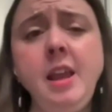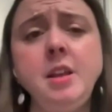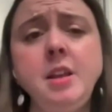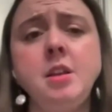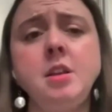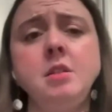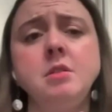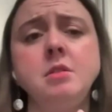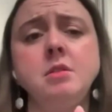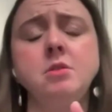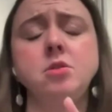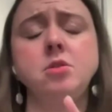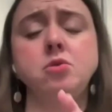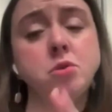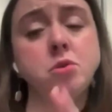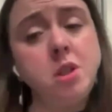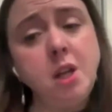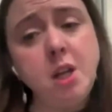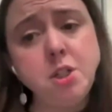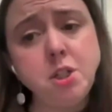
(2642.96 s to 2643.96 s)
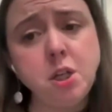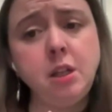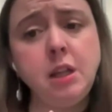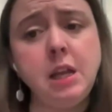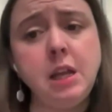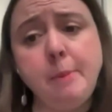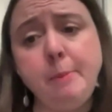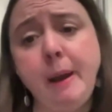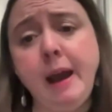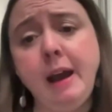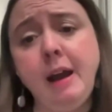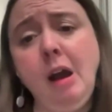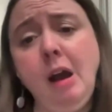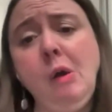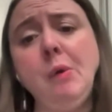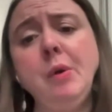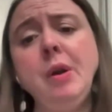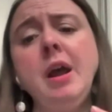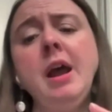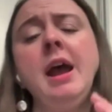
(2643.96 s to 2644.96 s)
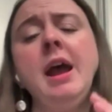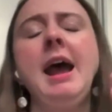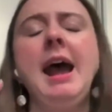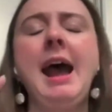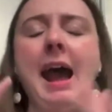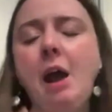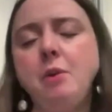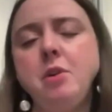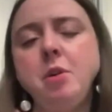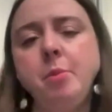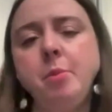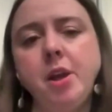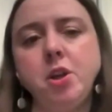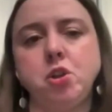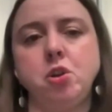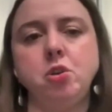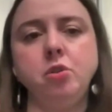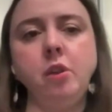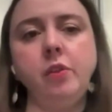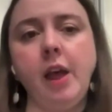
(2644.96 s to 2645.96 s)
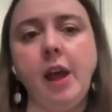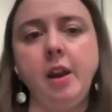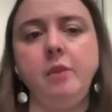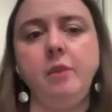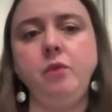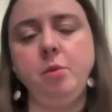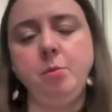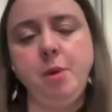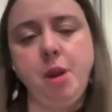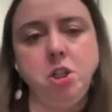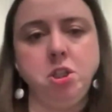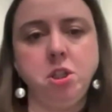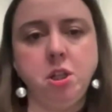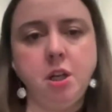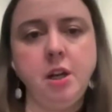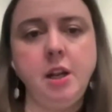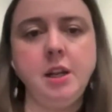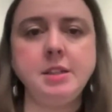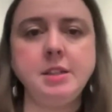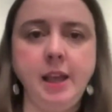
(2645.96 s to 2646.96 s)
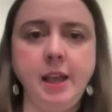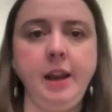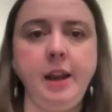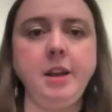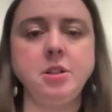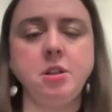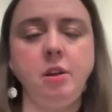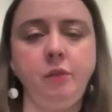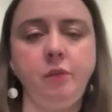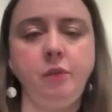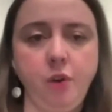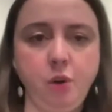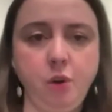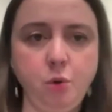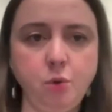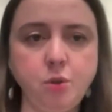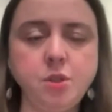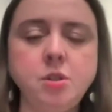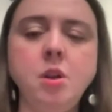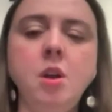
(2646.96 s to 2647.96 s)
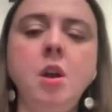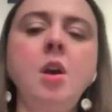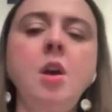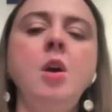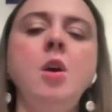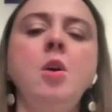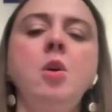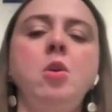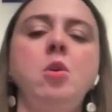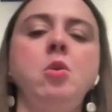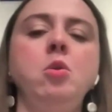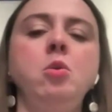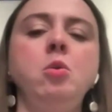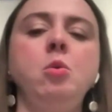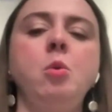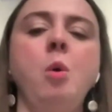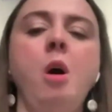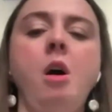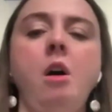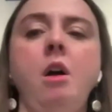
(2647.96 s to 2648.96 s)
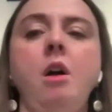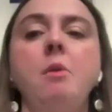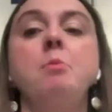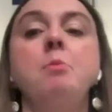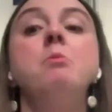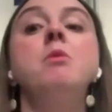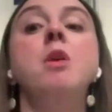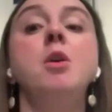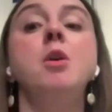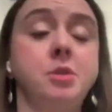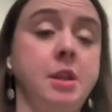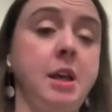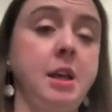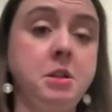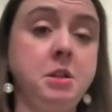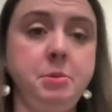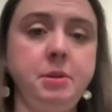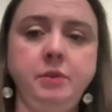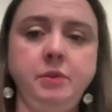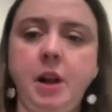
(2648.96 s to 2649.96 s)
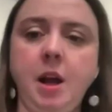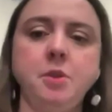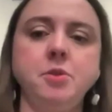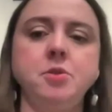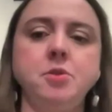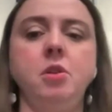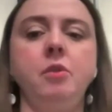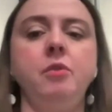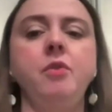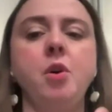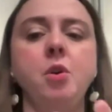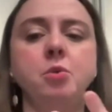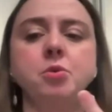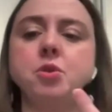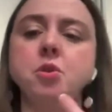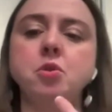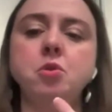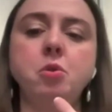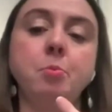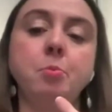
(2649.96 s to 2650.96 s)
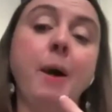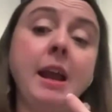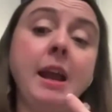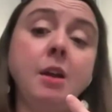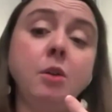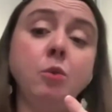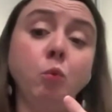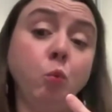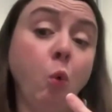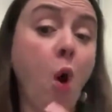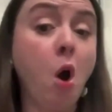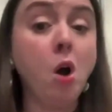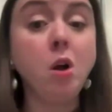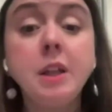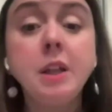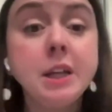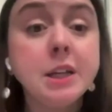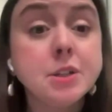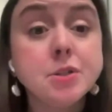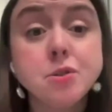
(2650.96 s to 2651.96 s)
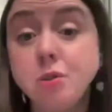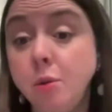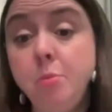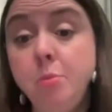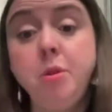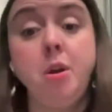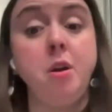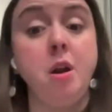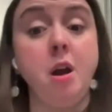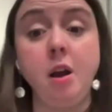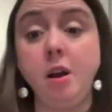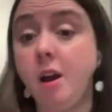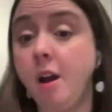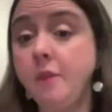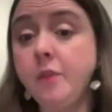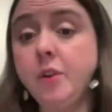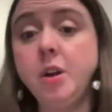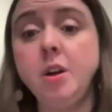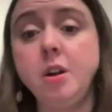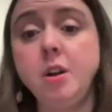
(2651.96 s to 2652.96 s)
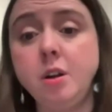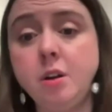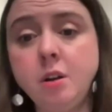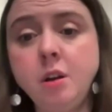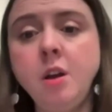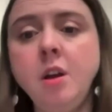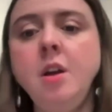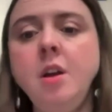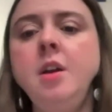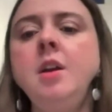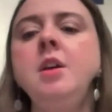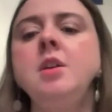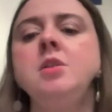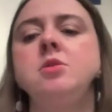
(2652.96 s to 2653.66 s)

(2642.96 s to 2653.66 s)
thinking strategically about how to make sure that that information is getting to the folks who are most likely to be left out. So folks who might wrongly assume they're not covered.